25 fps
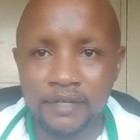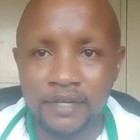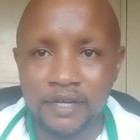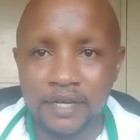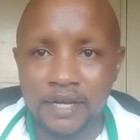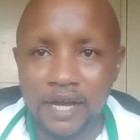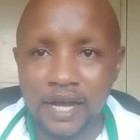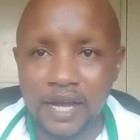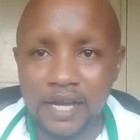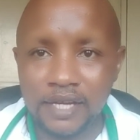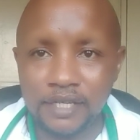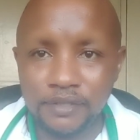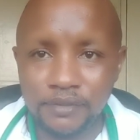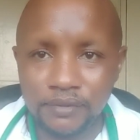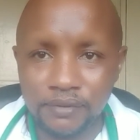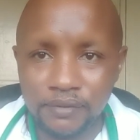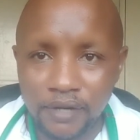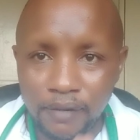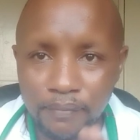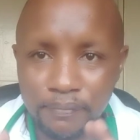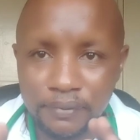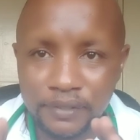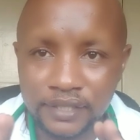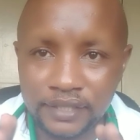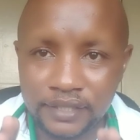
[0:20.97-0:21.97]
I do
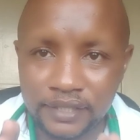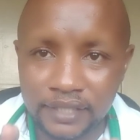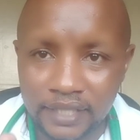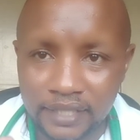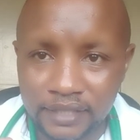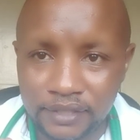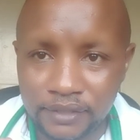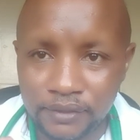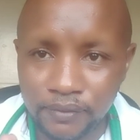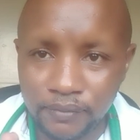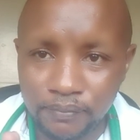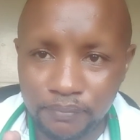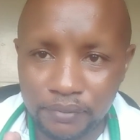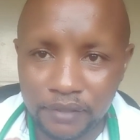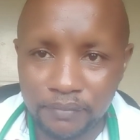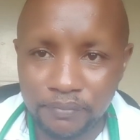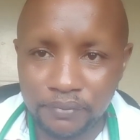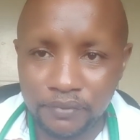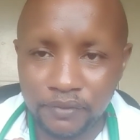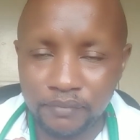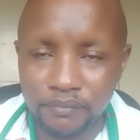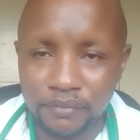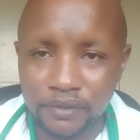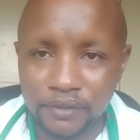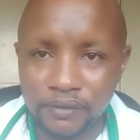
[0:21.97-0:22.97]
appreciate you
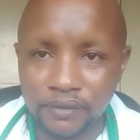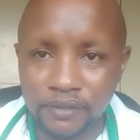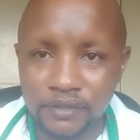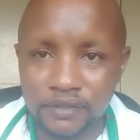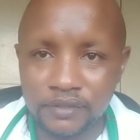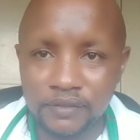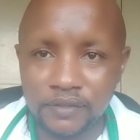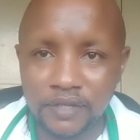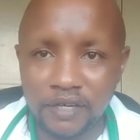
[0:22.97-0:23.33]
people because you